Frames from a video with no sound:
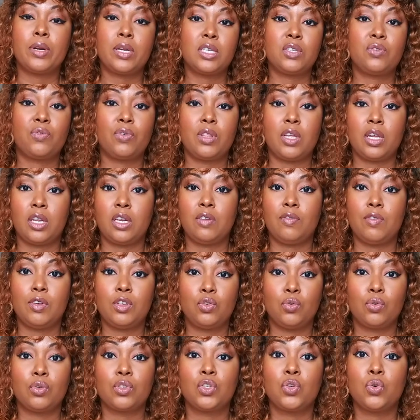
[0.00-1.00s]
it is for the
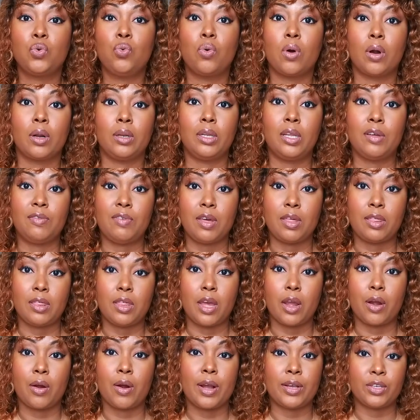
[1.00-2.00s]
individuals who are living
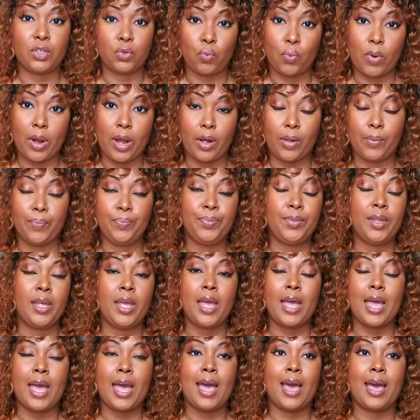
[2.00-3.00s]
there as well.
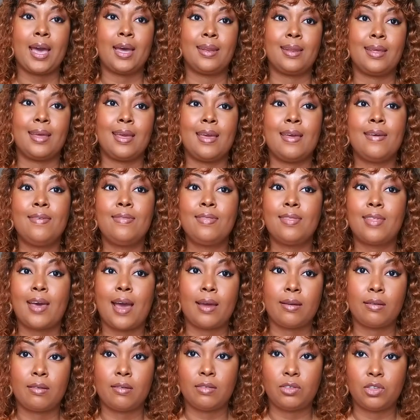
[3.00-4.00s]
And in
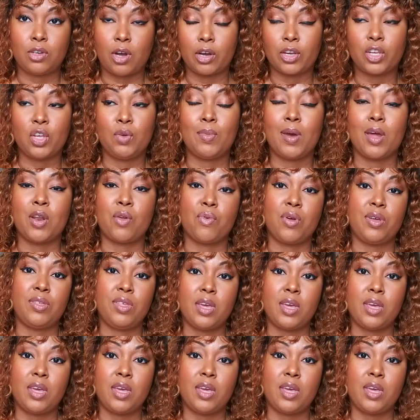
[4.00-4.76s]
that documentary,